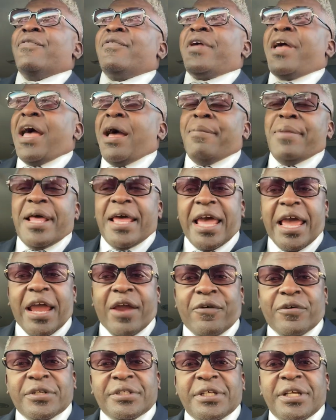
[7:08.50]
Kamala
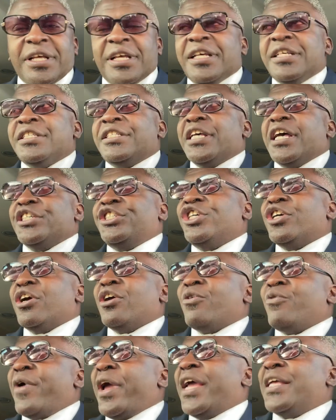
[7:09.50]
Harris says she's gonna
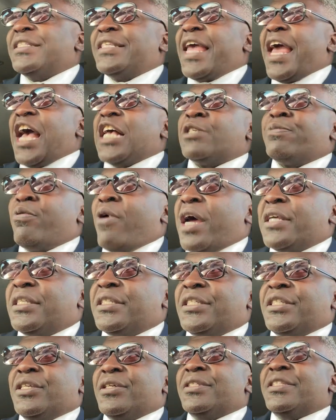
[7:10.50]
raise gas prices
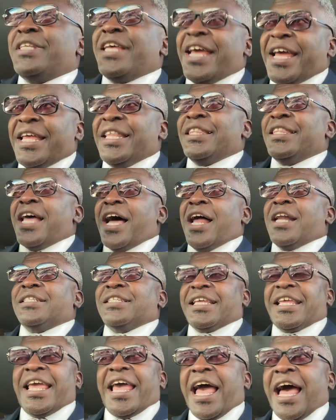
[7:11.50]
to $10 a
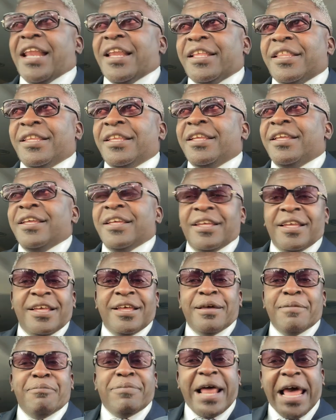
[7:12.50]
gallon,
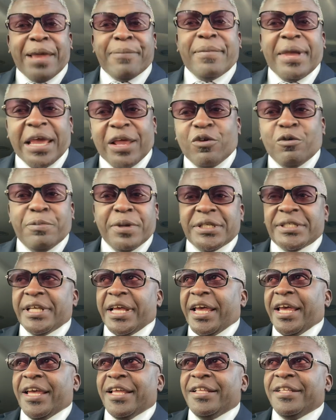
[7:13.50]
black men will be
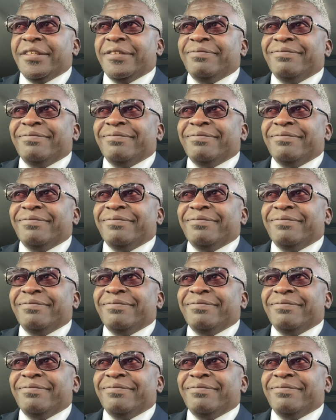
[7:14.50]
saying,